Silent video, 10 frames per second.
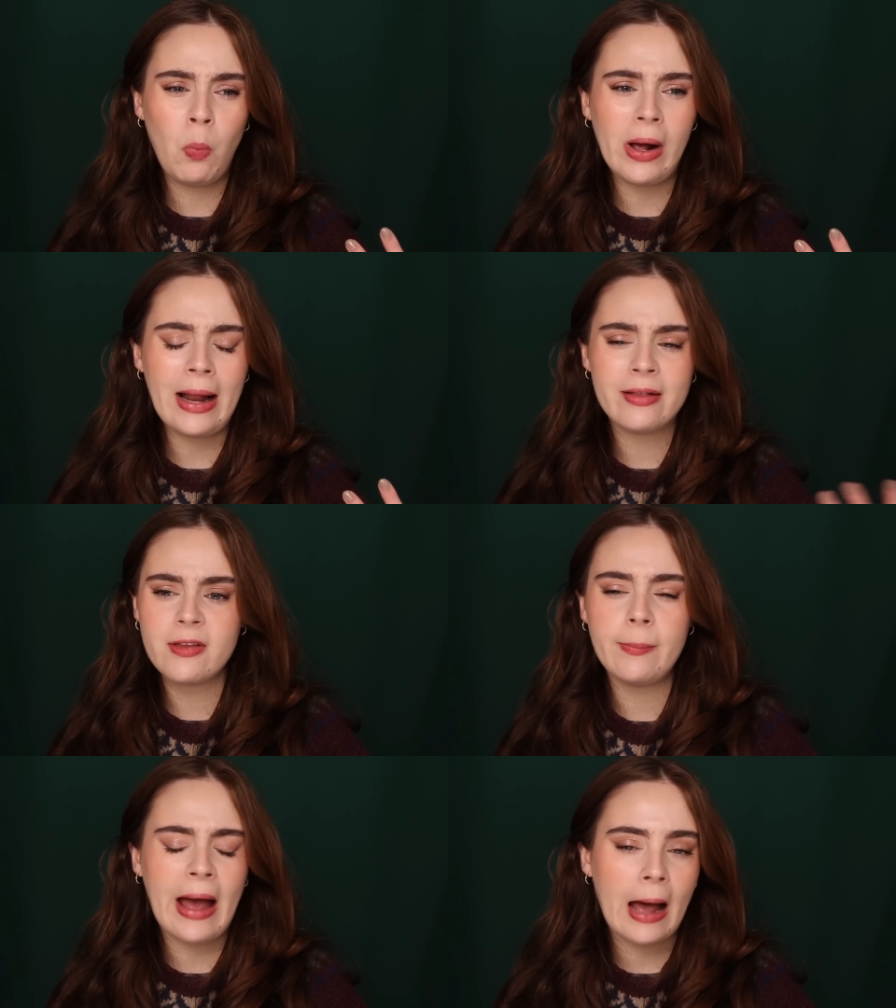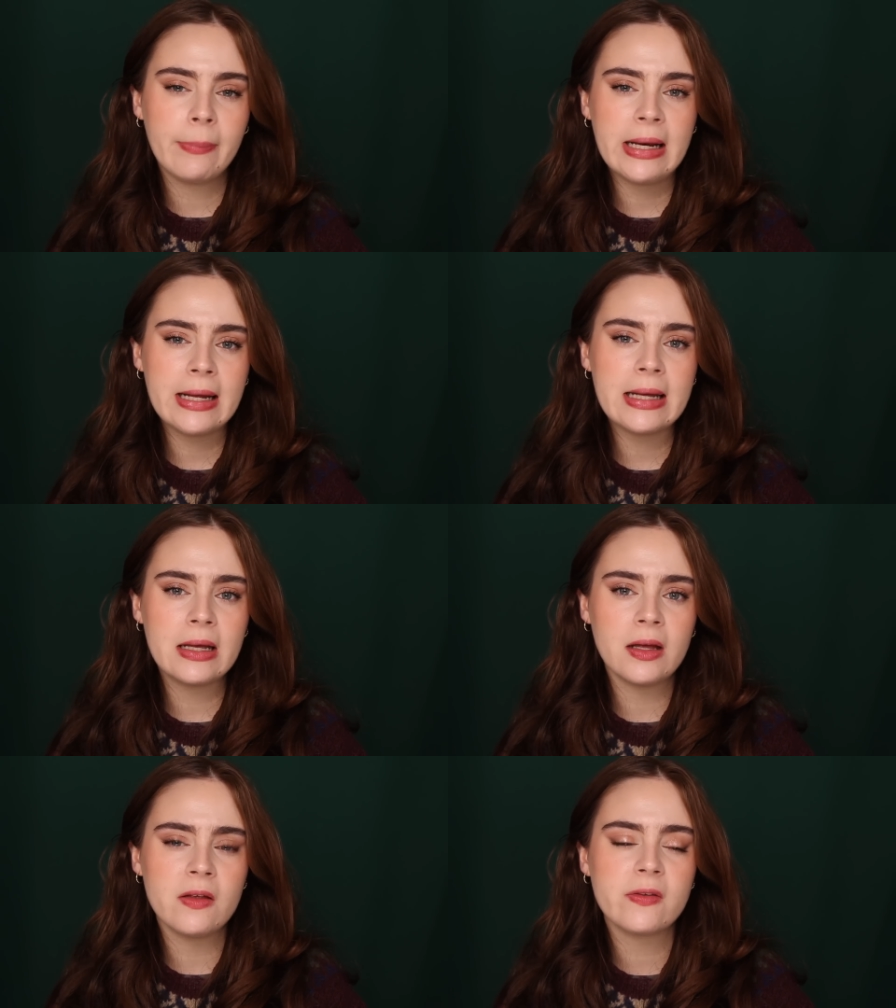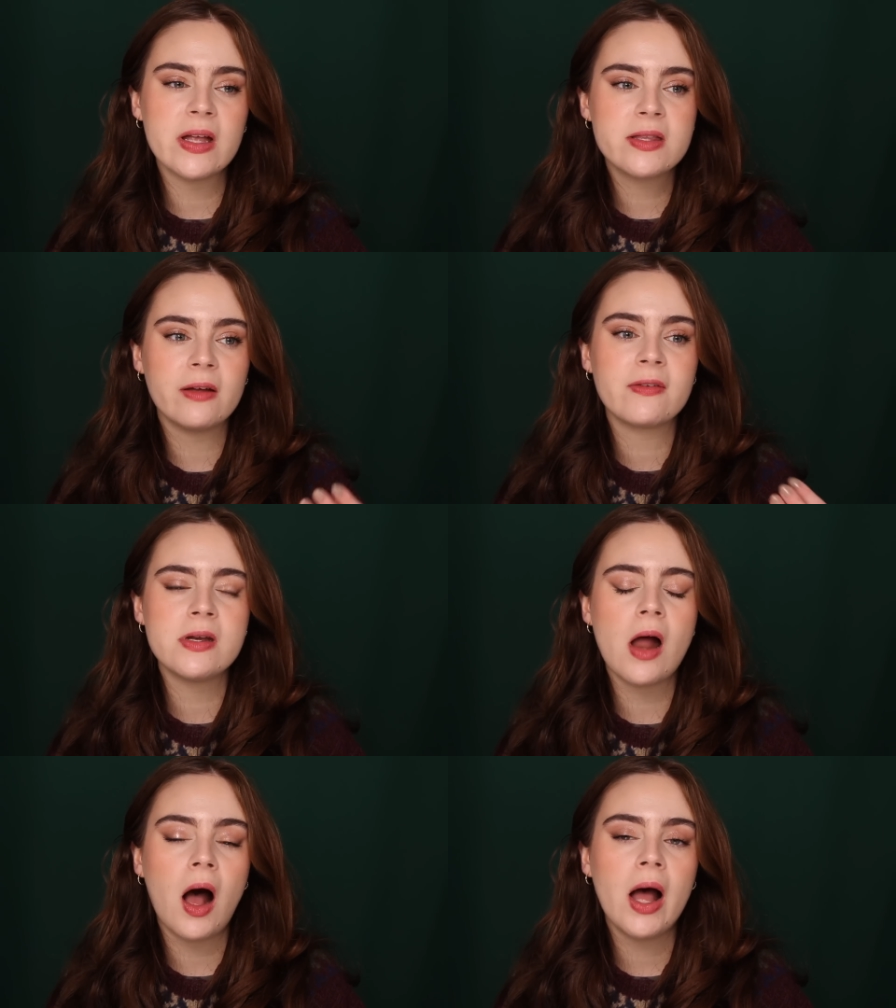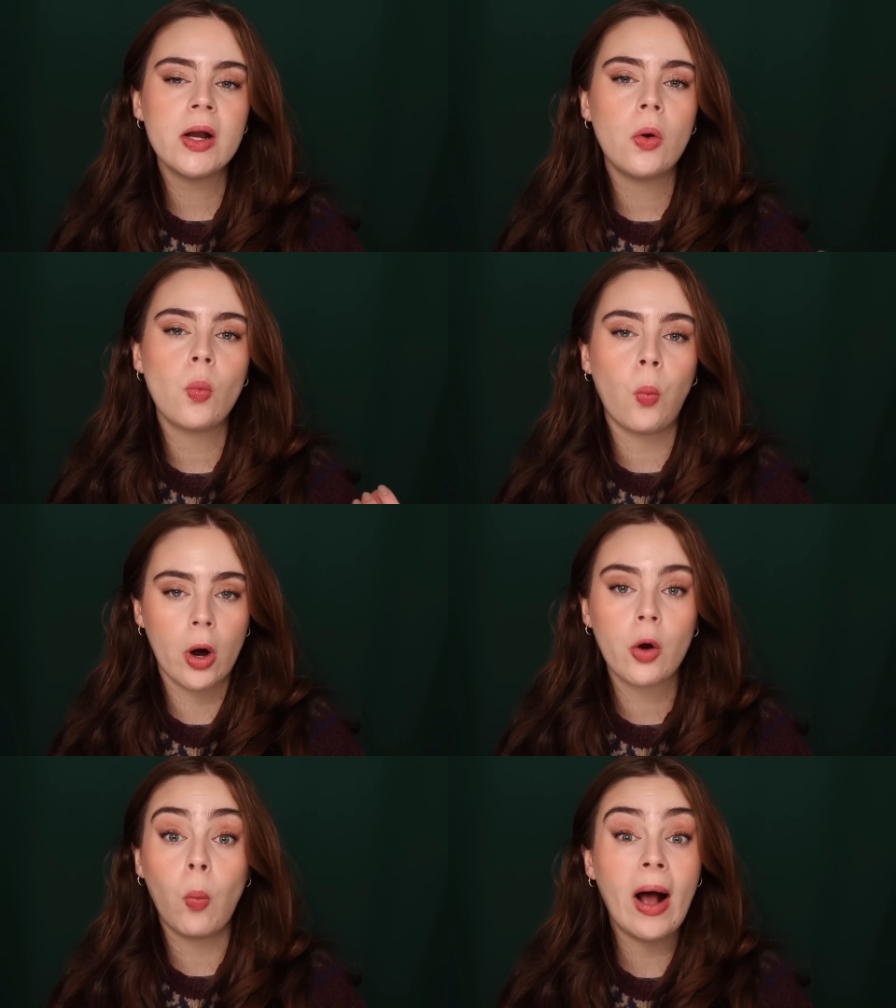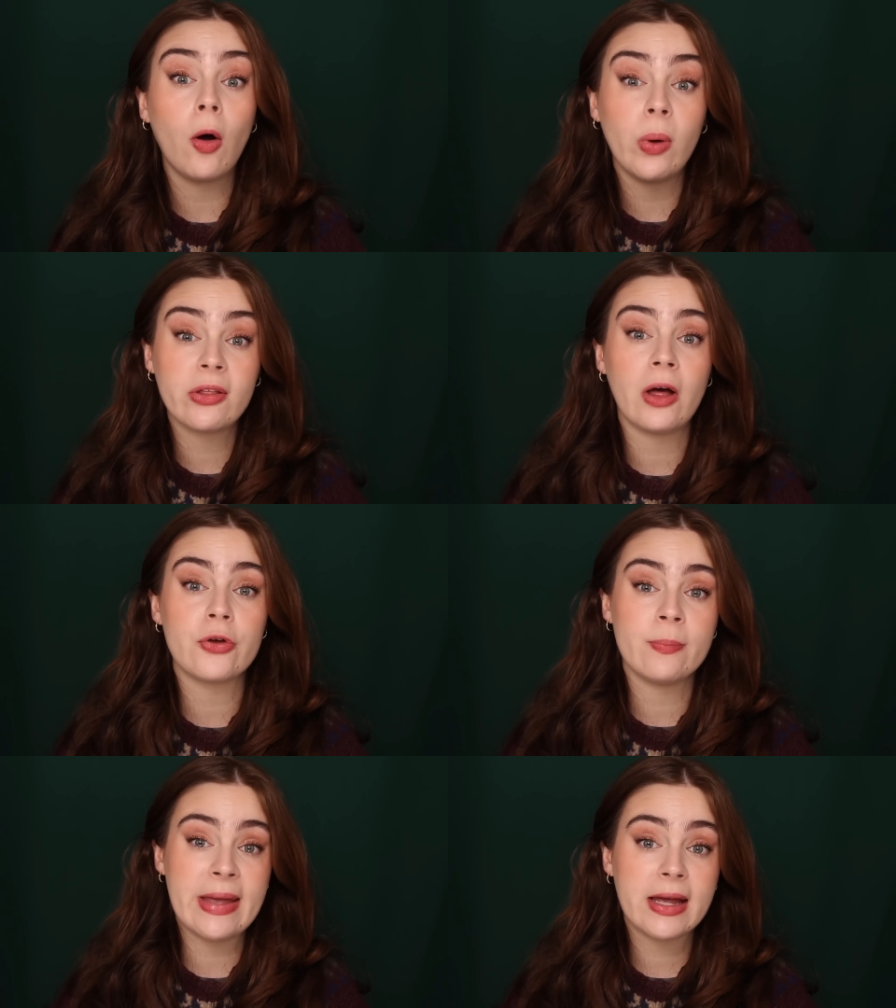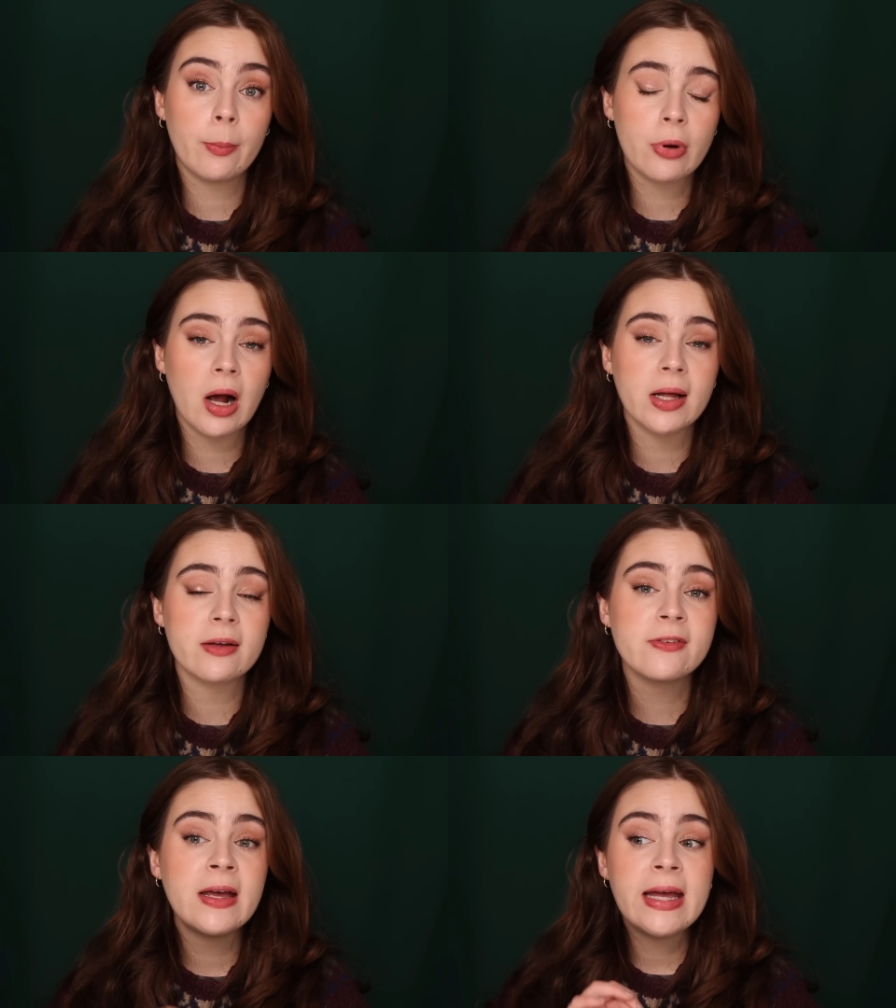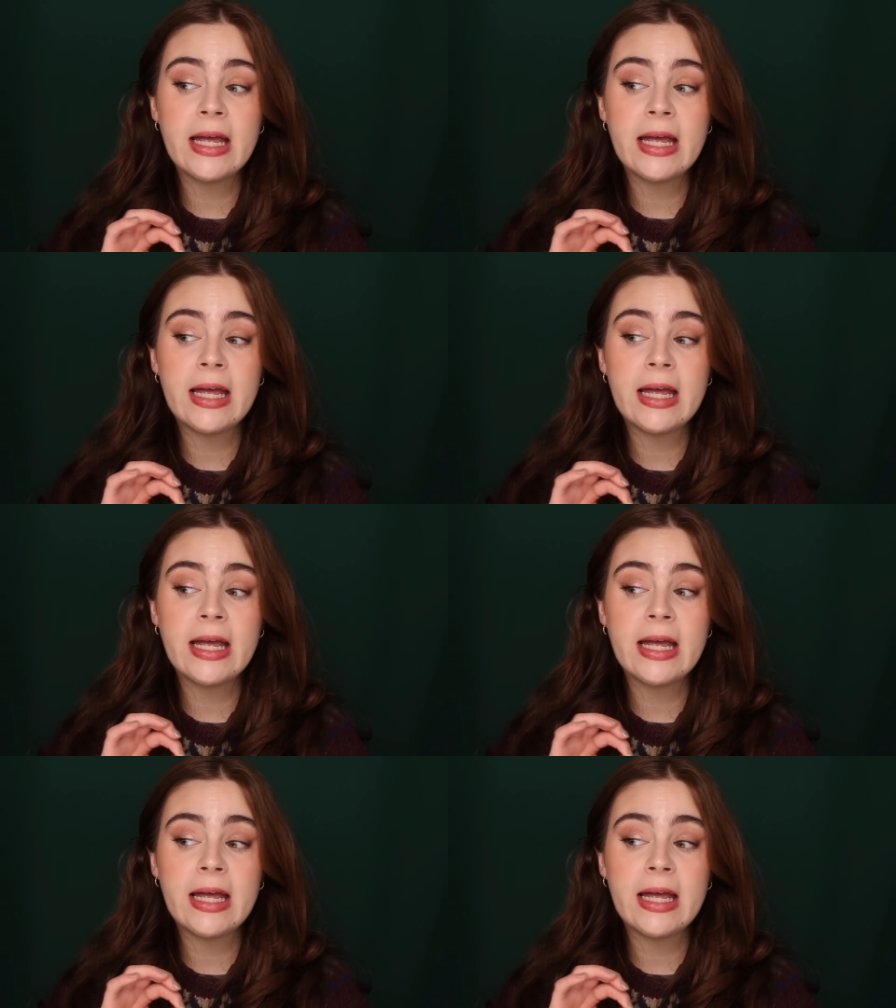What ends up happening is it does not work well with other makeup products.